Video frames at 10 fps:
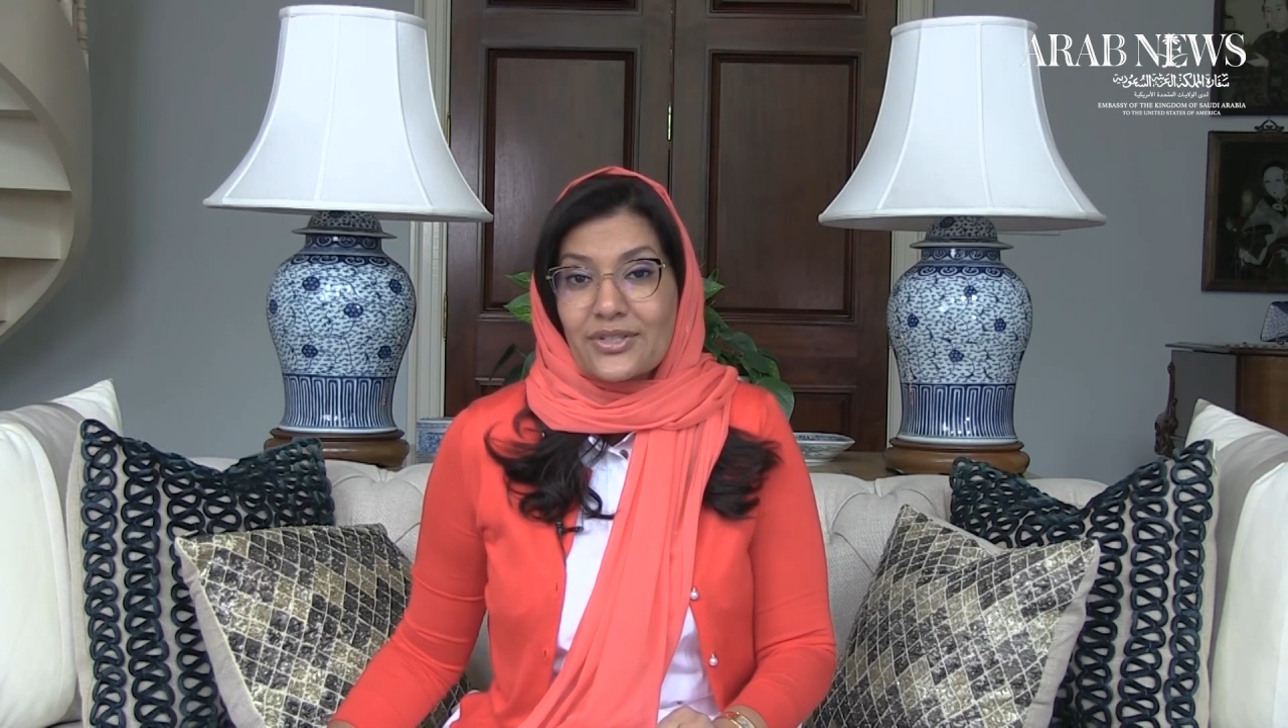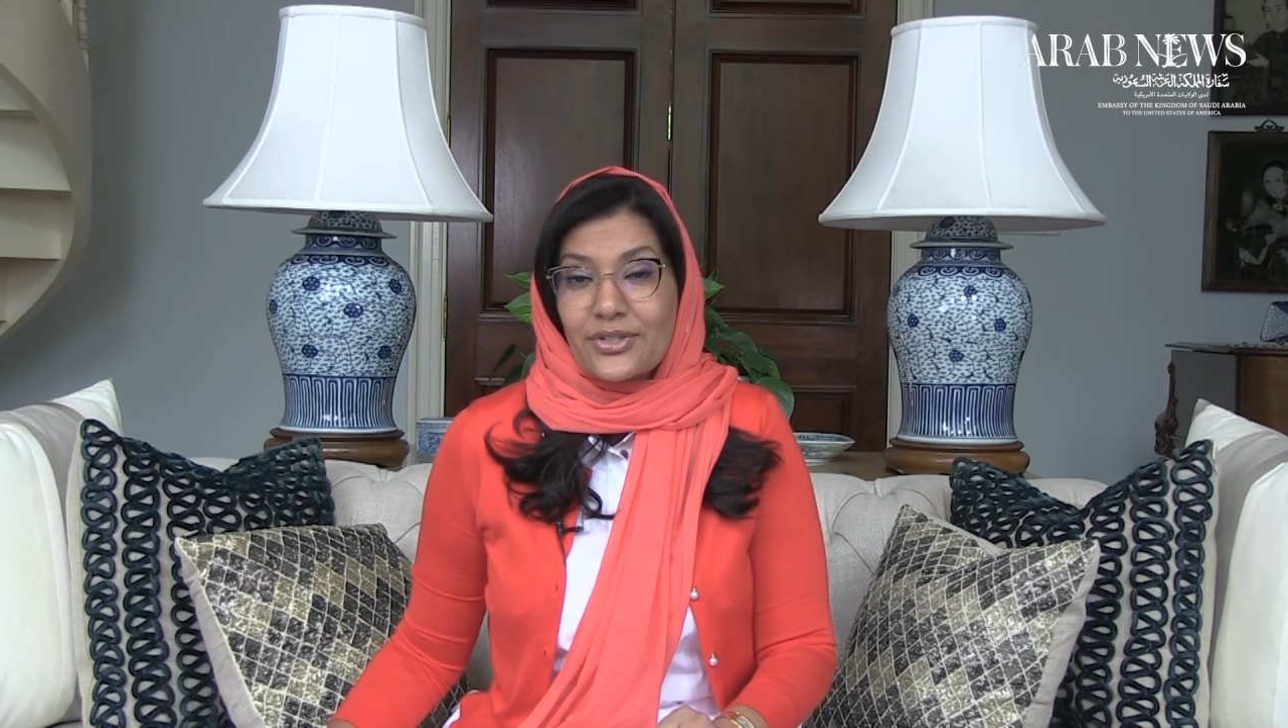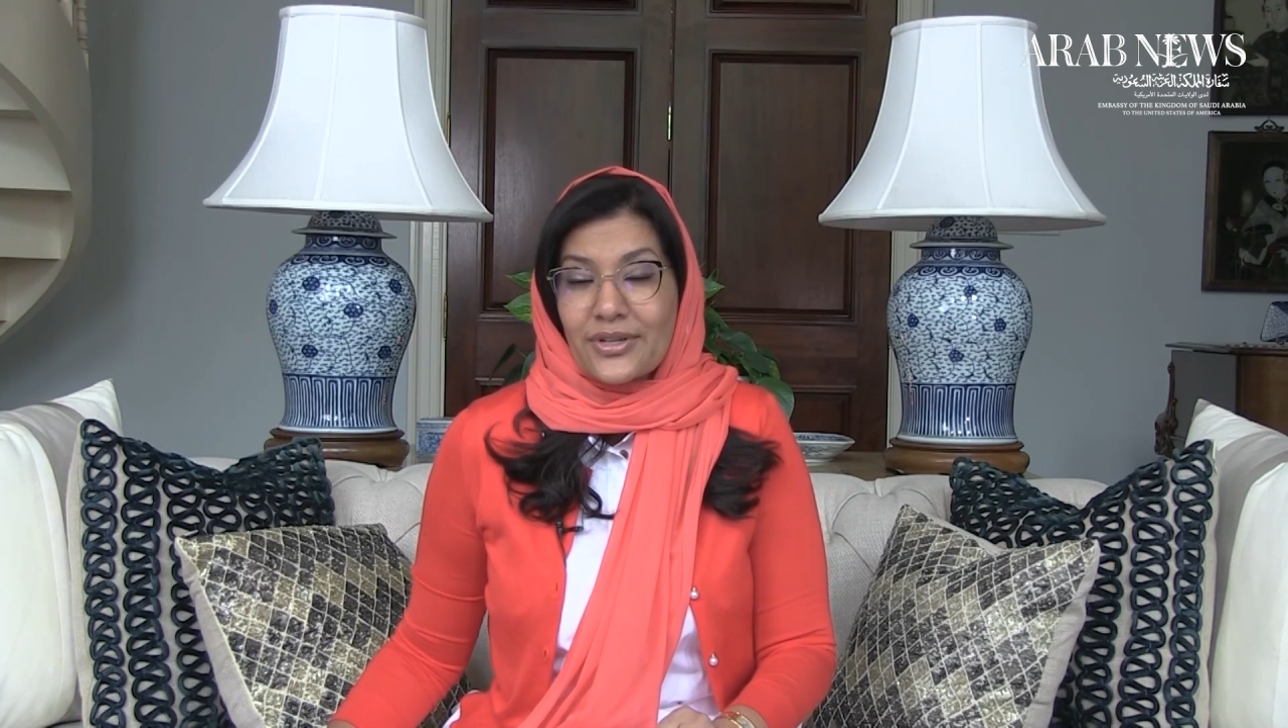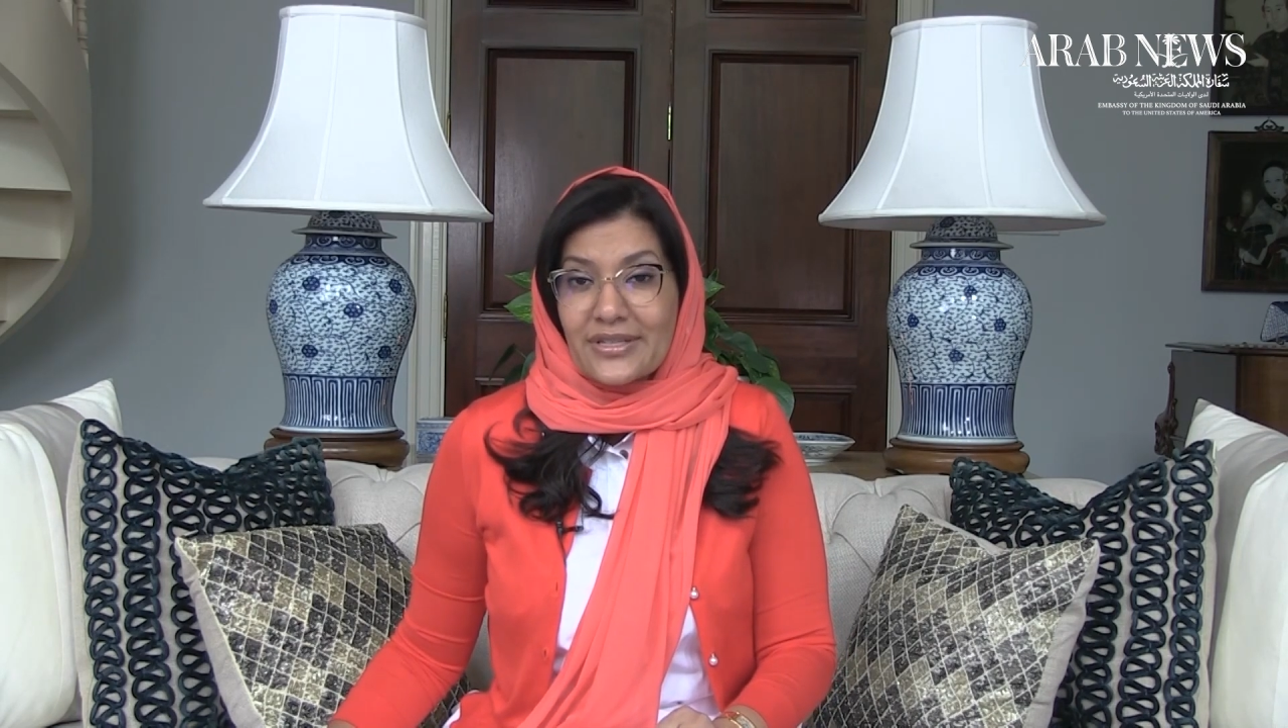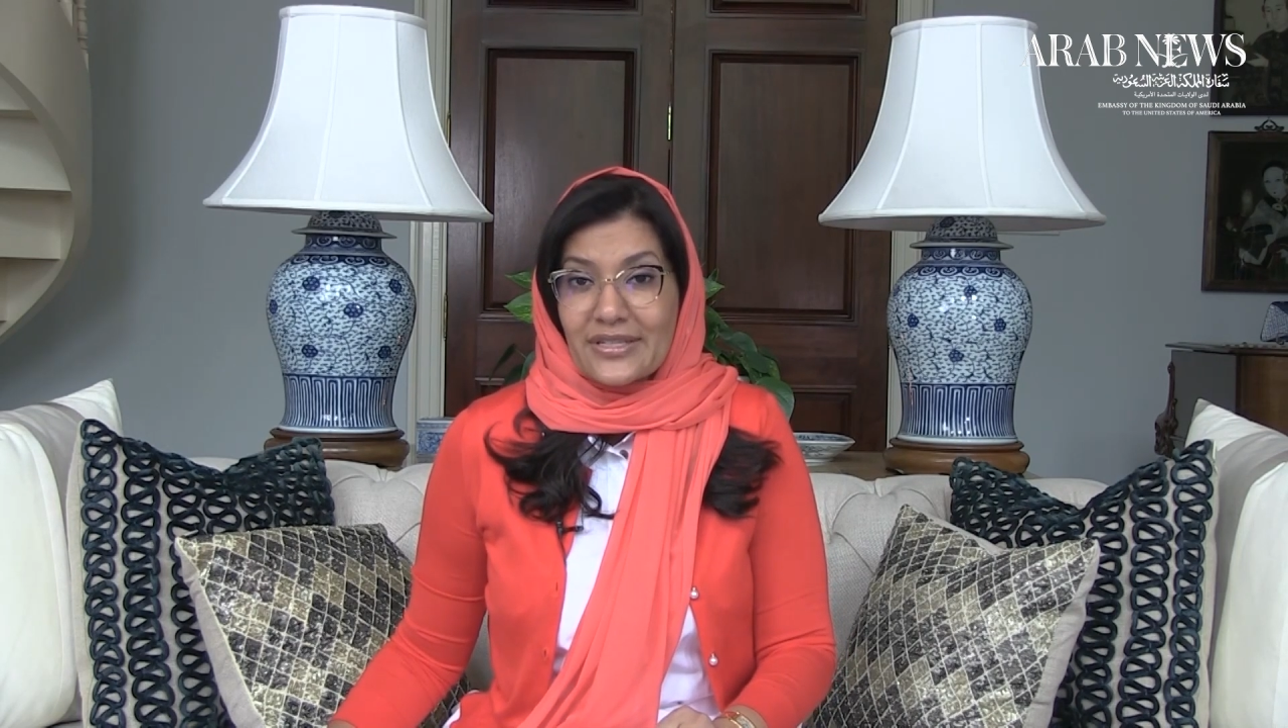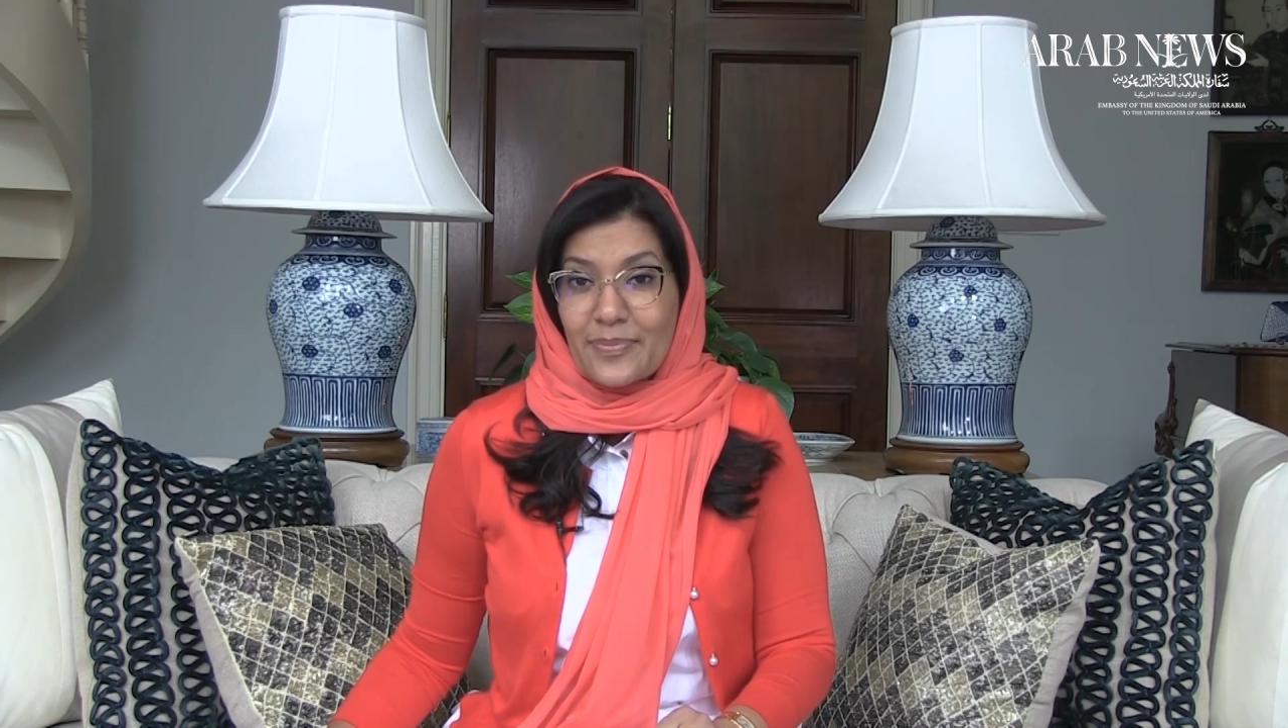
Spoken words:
during this